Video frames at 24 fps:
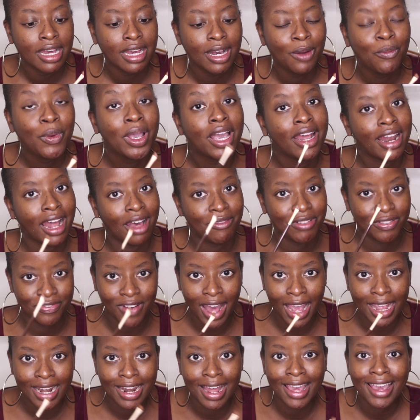we're gonna have a
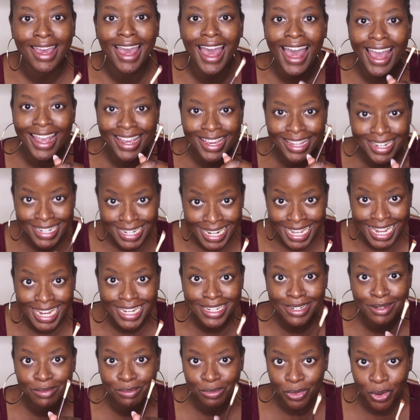fight. Like, I
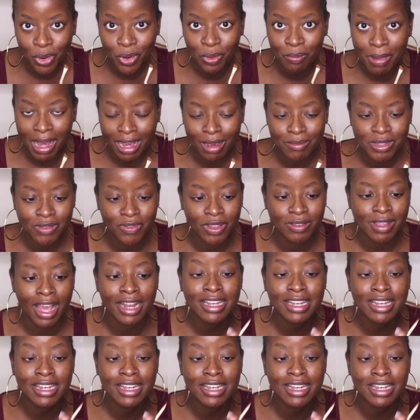need more backups of this.